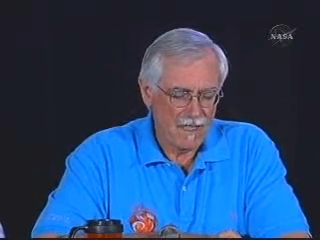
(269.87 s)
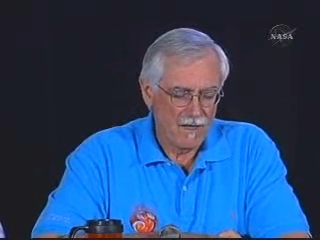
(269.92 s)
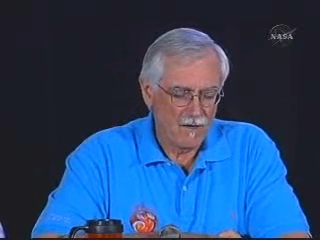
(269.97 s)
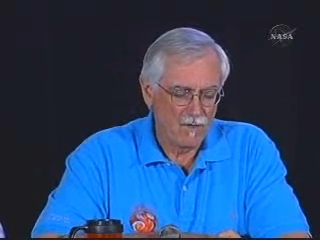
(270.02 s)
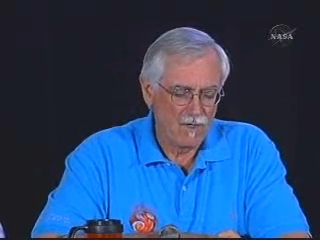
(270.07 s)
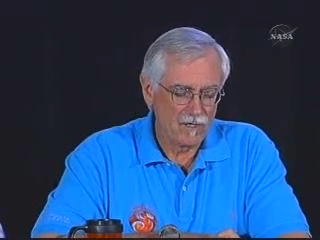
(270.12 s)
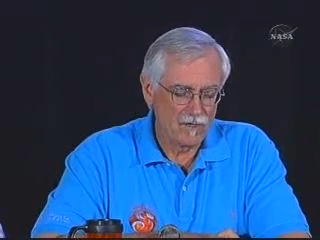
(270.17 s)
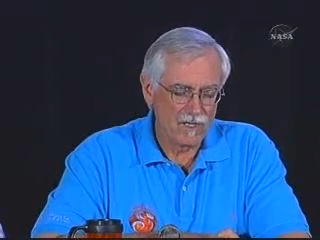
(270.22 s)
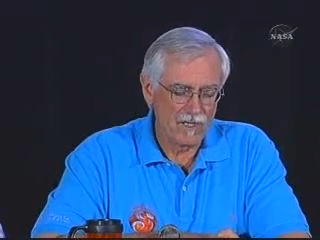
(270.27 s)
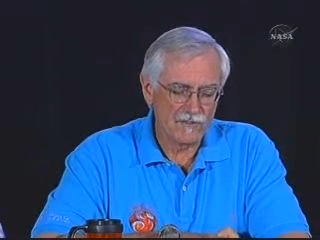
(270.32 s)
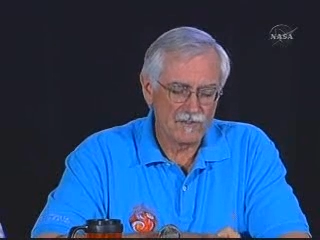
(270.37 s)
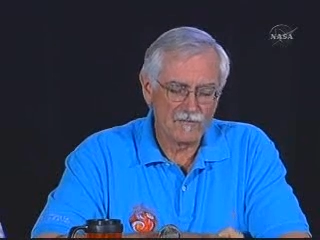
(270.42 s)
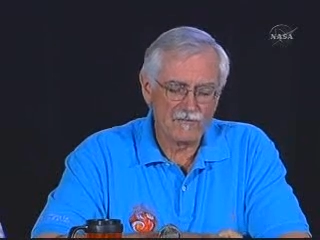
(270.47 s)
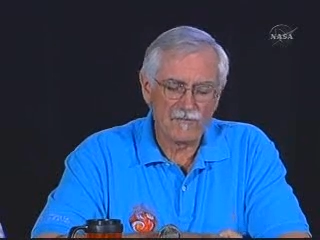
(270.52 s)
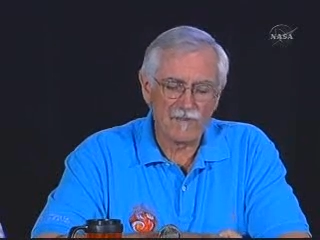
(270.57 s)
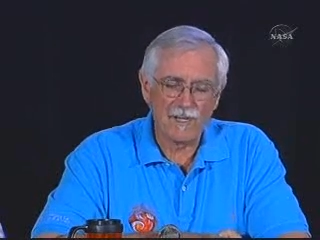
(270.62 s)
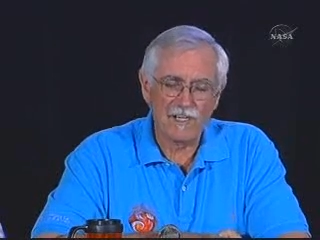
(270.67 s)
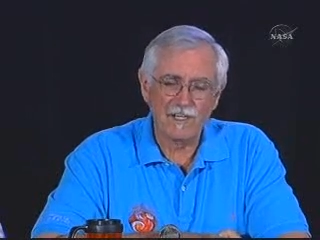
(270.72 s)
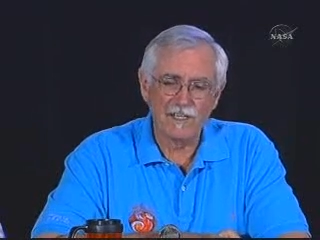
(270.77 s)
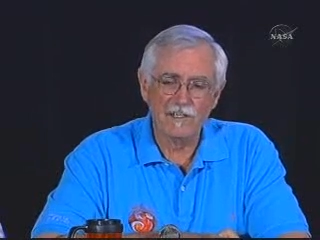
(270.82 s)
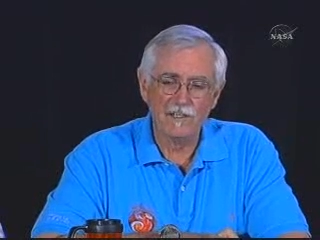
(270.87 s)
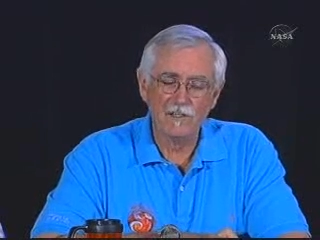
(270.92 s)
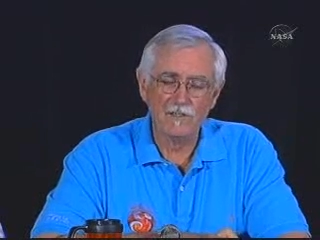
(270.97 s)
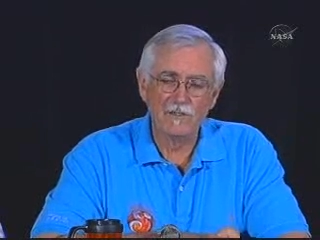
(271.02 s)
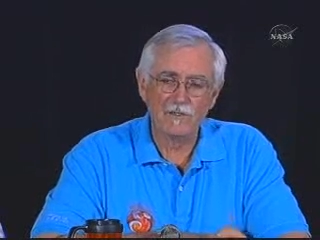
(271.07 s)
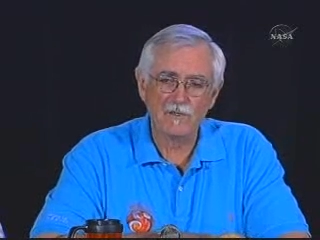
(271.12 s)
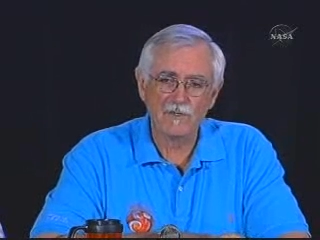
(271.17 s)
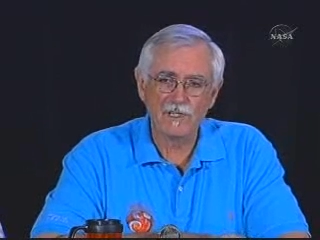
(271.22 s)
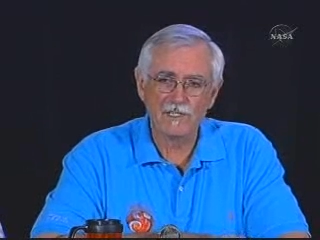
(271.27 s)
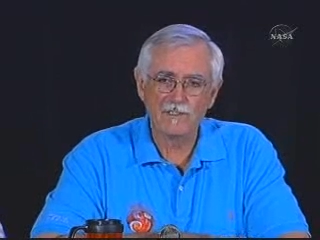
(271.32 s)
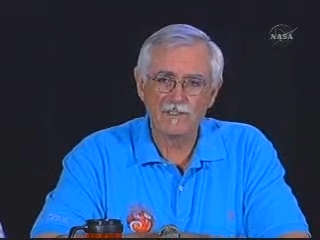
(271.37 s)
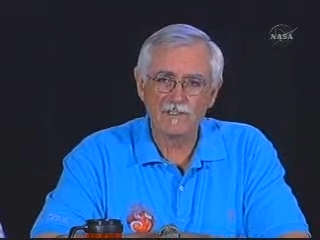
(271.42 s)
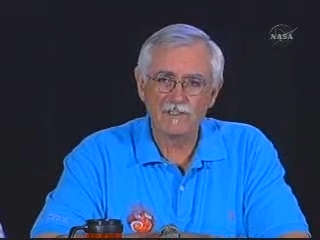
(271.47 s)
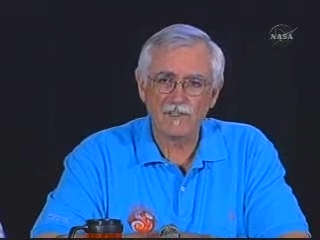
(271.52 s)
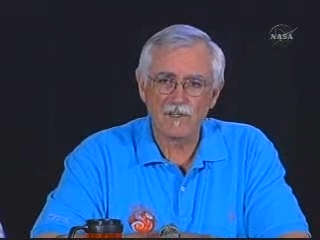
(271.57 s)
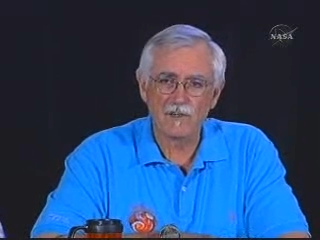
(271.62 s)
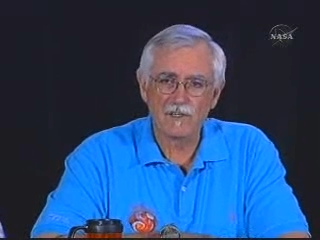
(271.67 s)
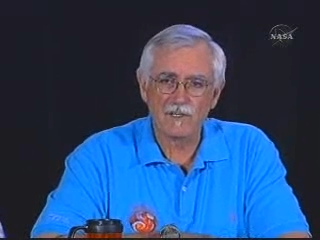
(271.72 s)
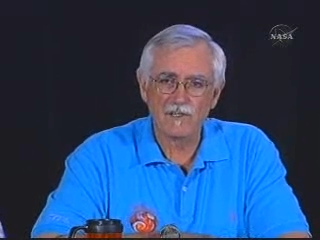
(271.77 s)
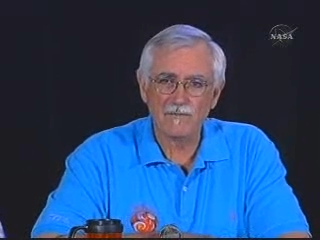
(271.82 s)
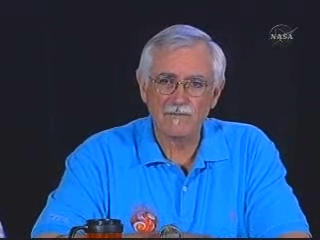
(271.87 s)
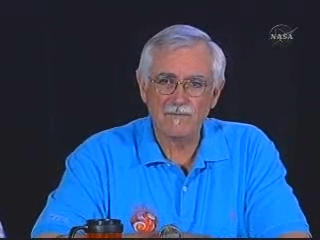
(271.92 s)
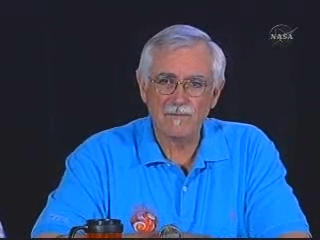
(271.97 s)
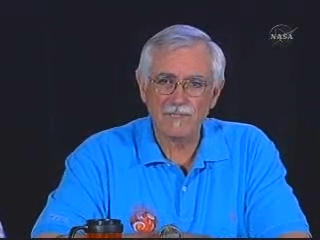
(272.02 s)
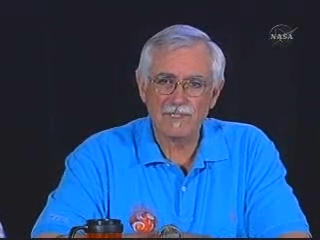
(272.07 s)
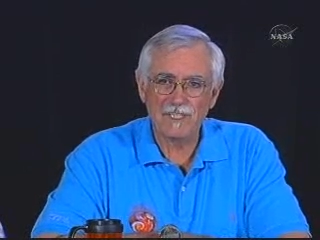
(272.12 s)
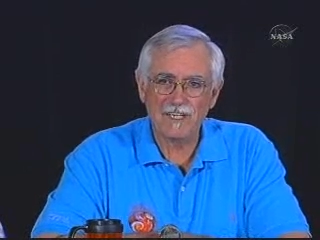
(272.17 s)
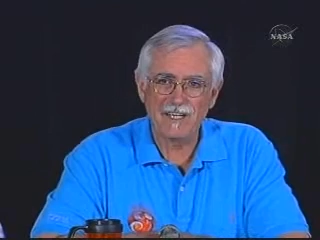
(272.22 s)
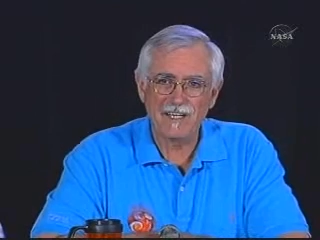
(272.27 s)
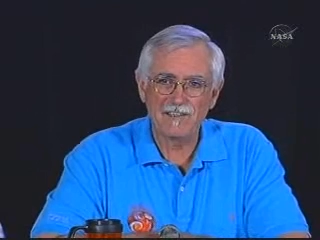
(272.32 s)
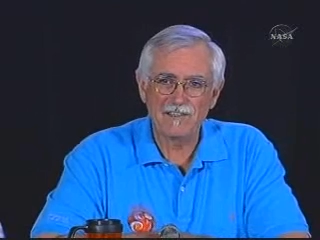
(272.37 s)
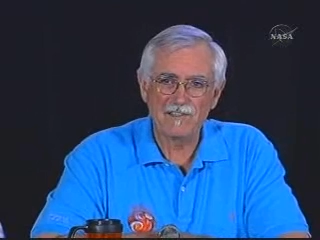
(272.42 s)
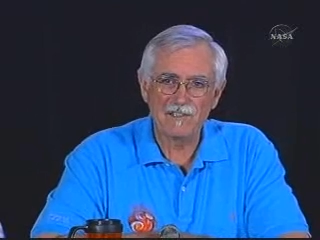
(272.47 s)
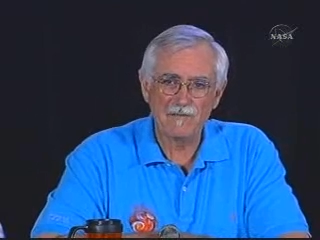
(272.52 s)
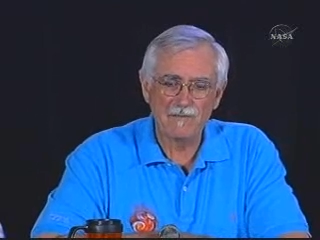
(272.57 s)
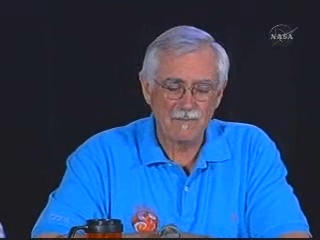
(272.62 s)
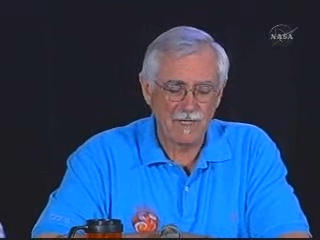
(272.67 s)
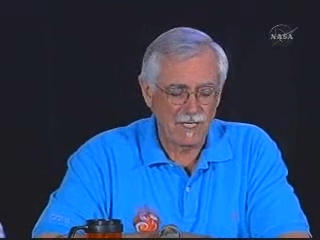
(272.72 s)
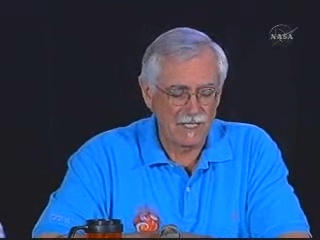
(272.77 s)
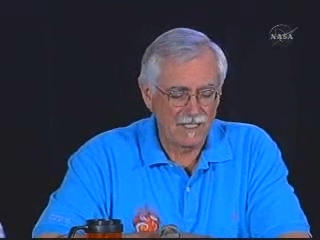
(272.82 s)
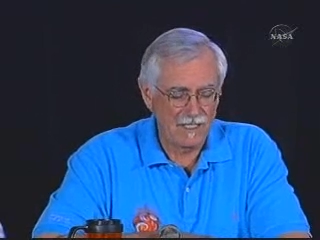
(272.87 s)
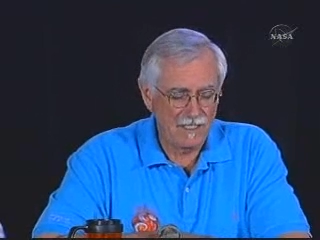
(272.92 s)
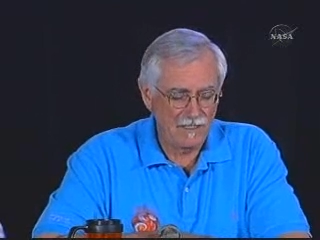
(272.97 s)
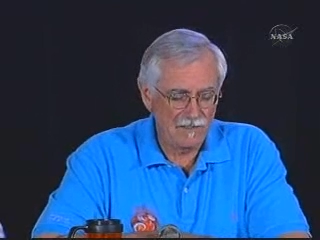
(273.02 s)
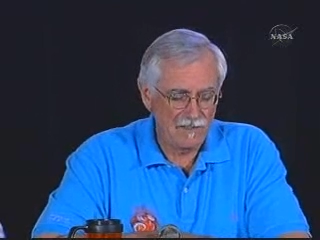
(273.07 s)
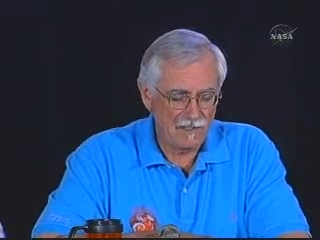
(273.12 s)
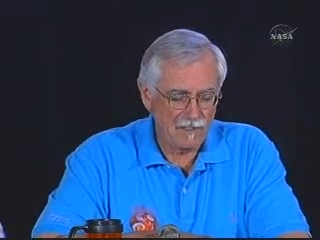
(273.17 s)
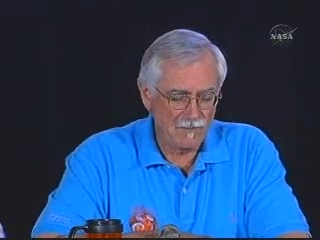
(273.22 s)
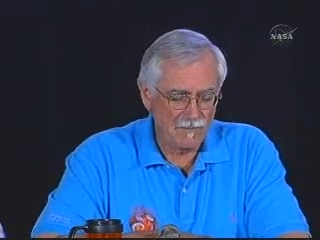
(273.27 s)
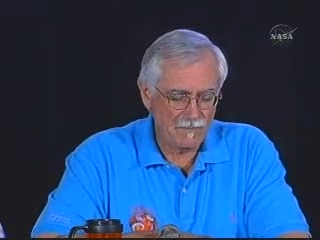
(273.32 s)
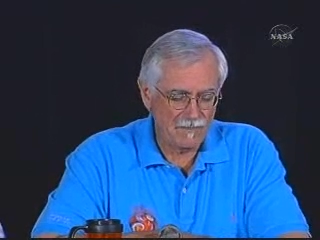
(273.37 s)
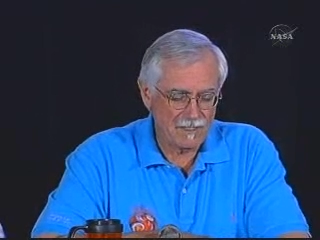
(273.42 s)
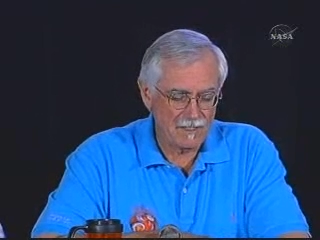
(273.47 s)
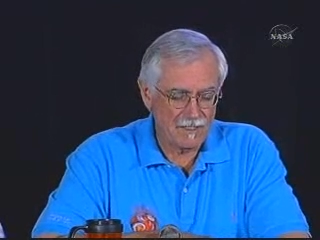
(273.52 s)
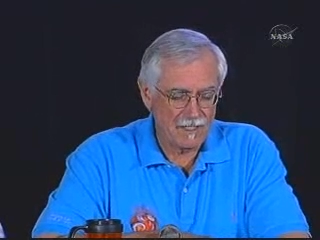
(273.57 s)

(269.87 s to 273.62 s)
We are also finding nutrients, sodium, potassium, magnesium,